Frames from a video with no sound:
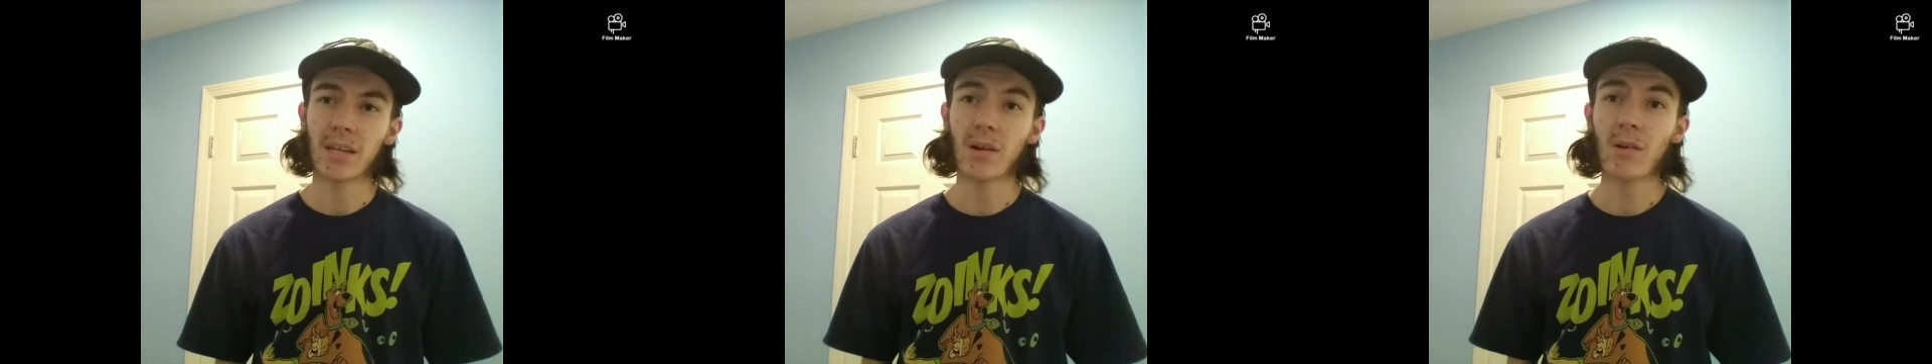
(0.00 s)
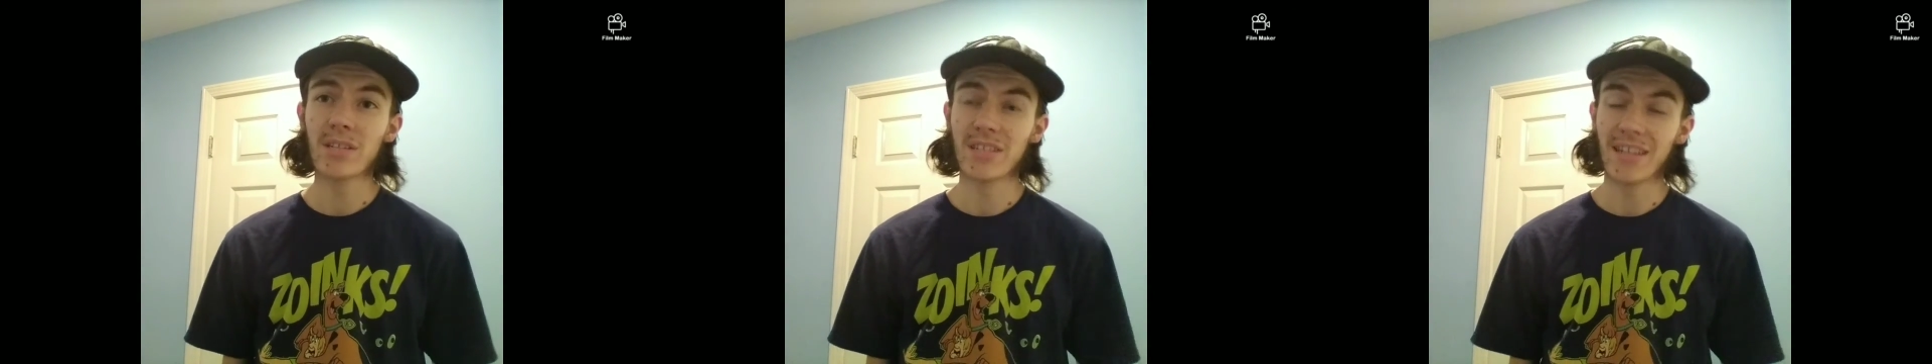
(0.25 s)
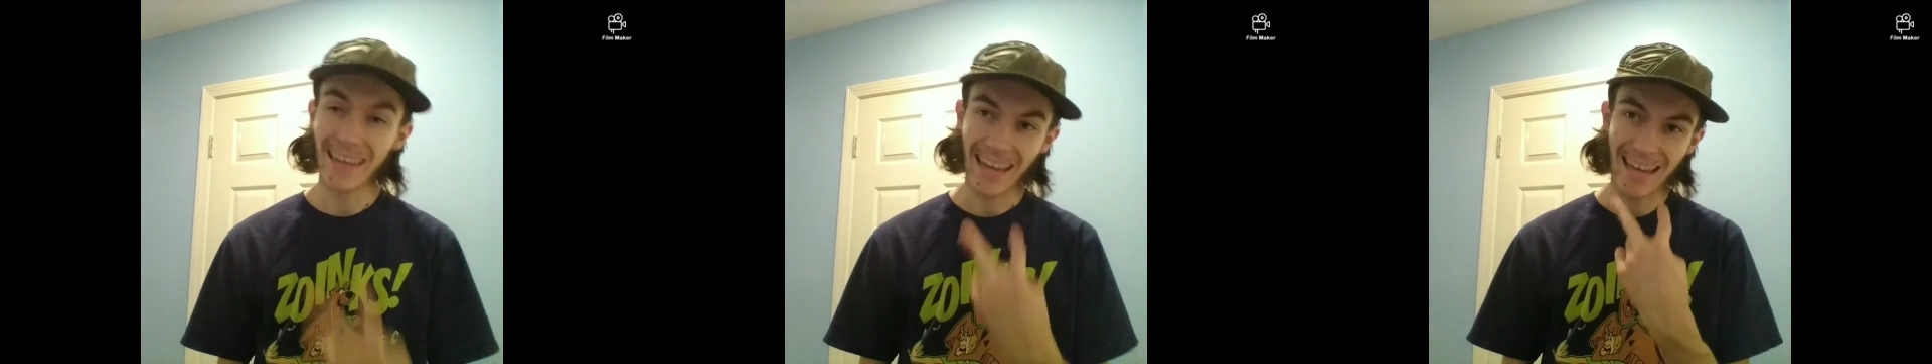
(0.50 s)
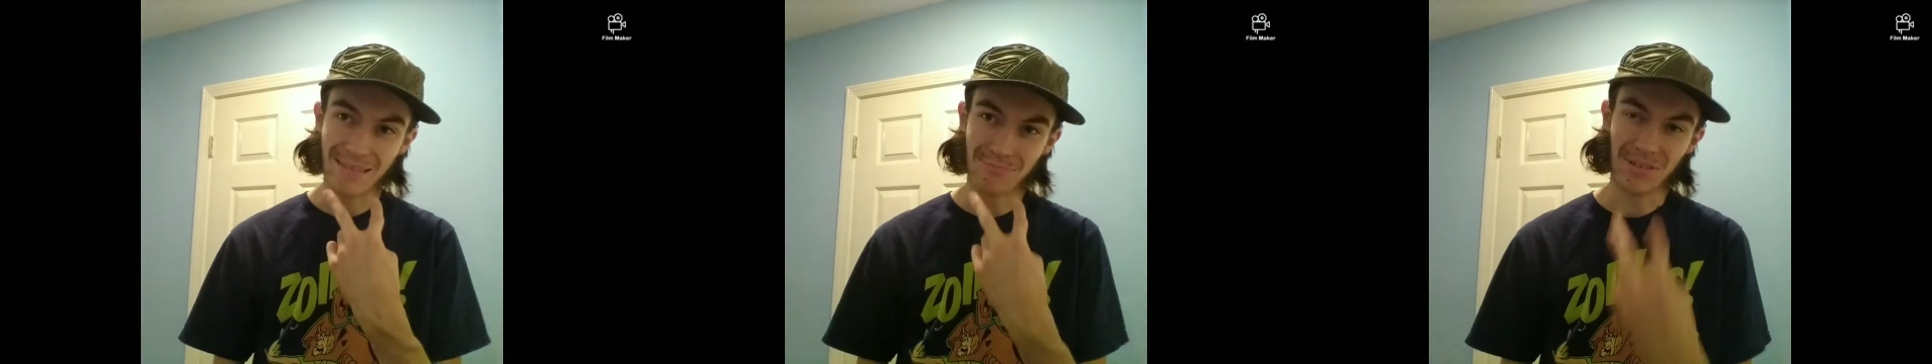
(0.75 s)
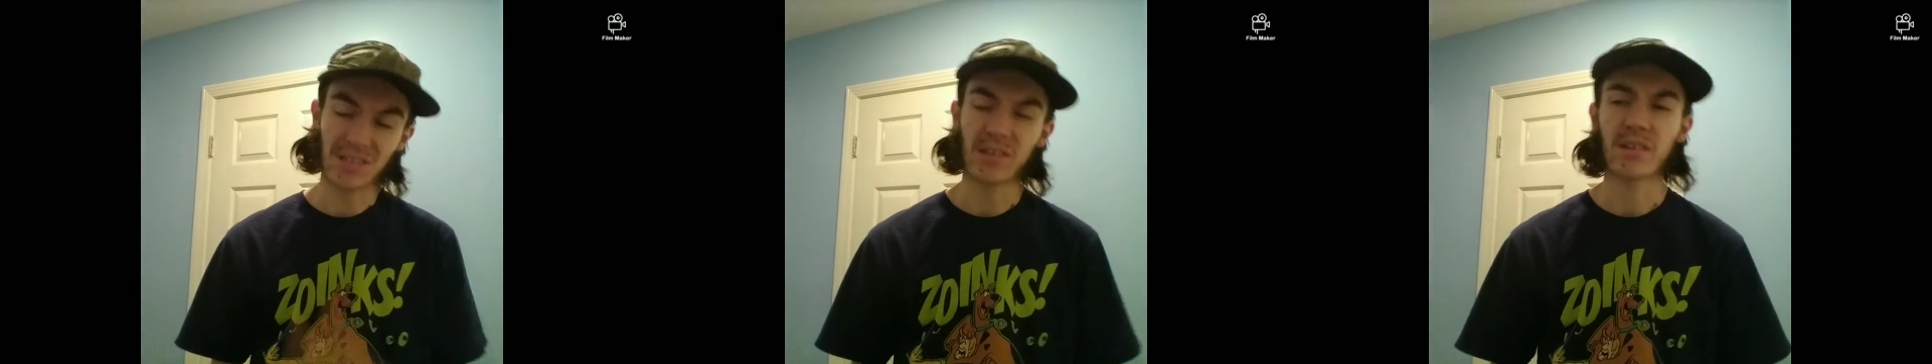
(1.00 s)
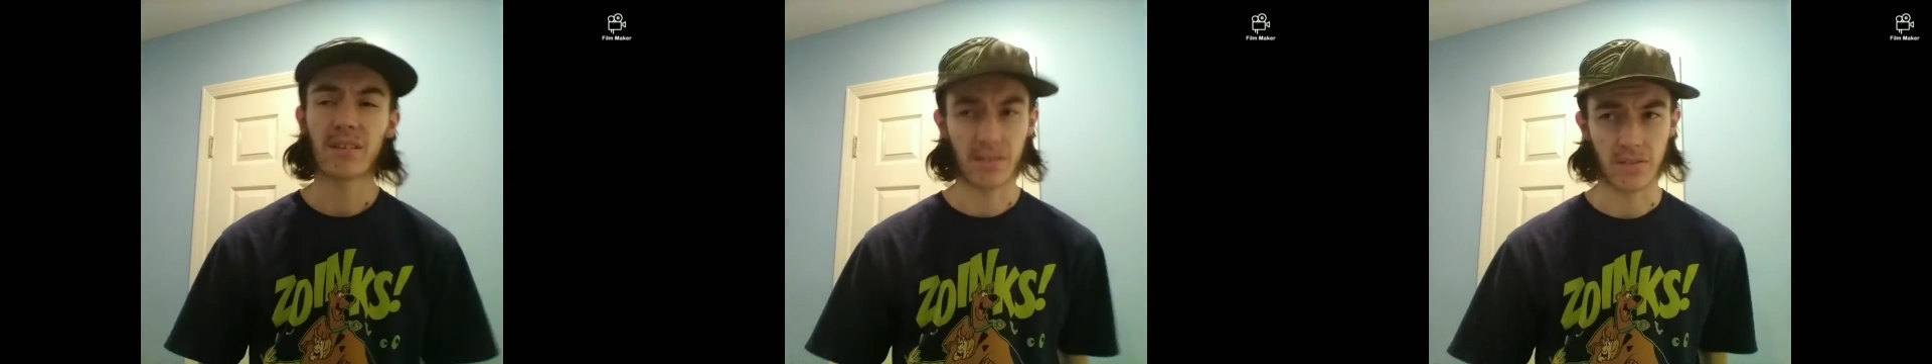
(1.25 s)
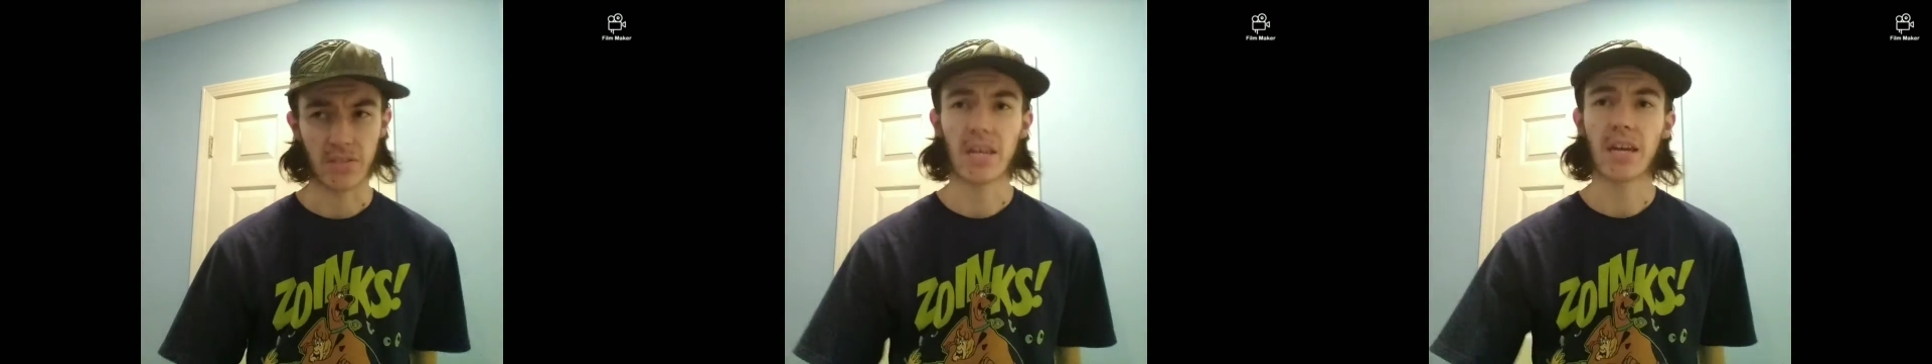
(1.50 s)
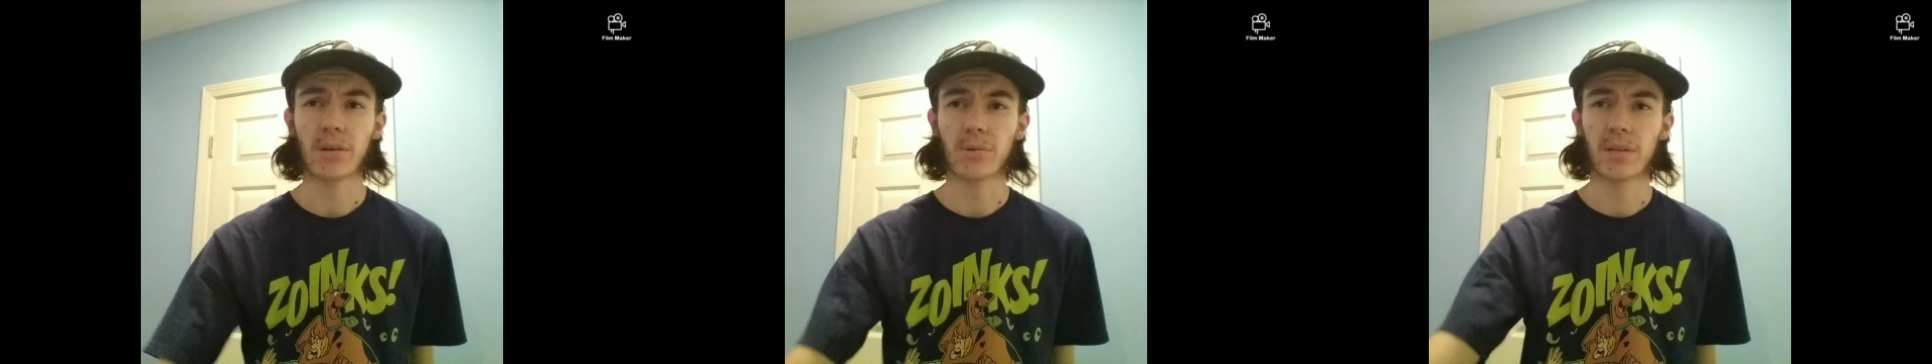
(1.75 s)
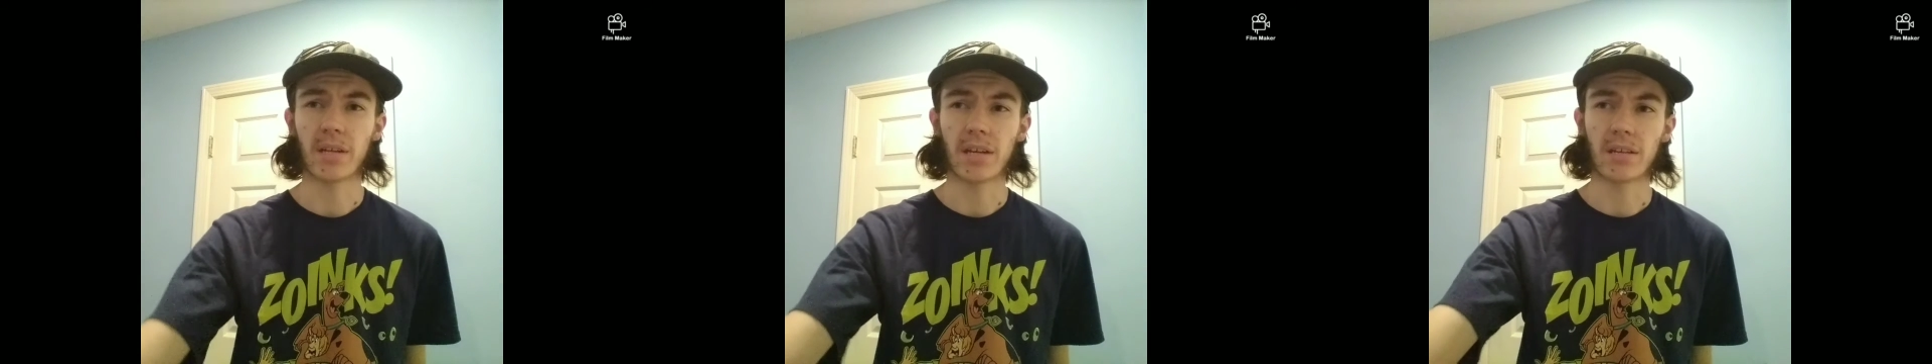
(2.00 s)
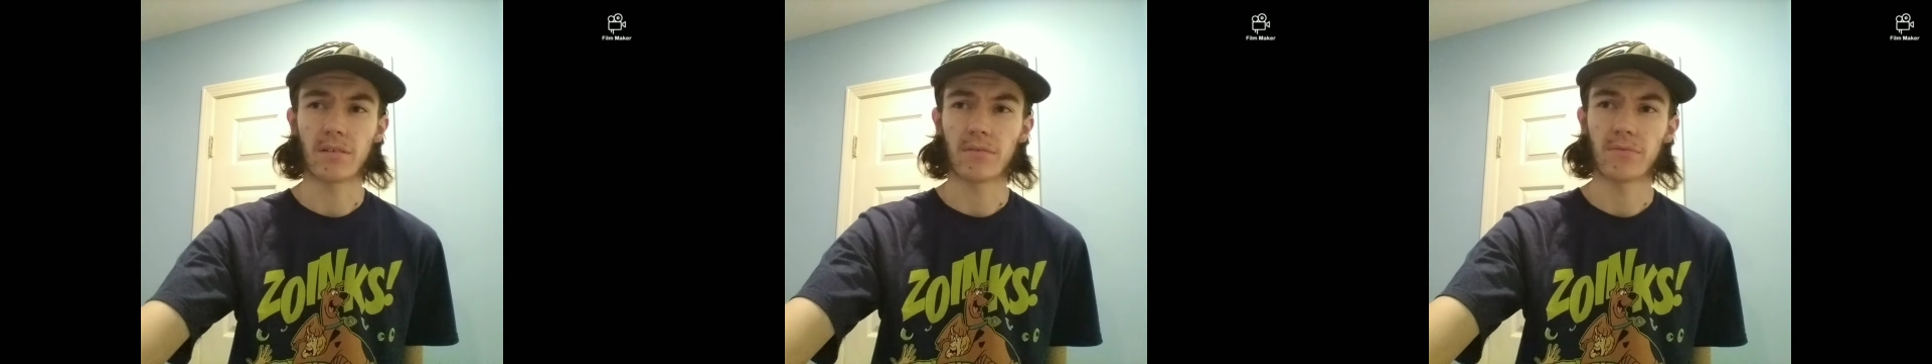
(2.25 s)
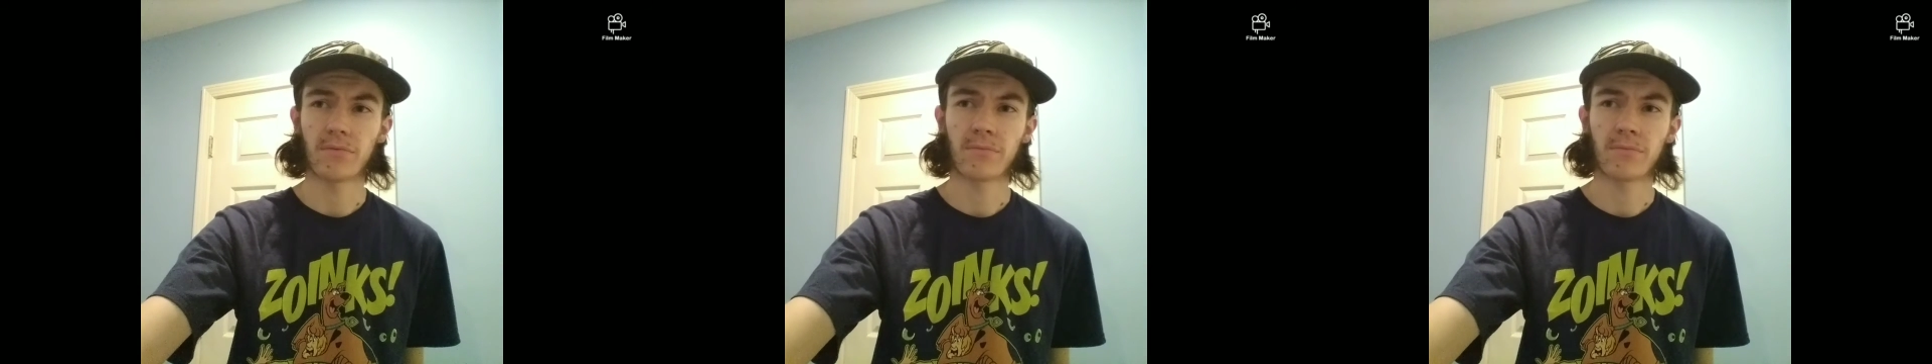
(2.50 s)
and always stay happy and stay creative.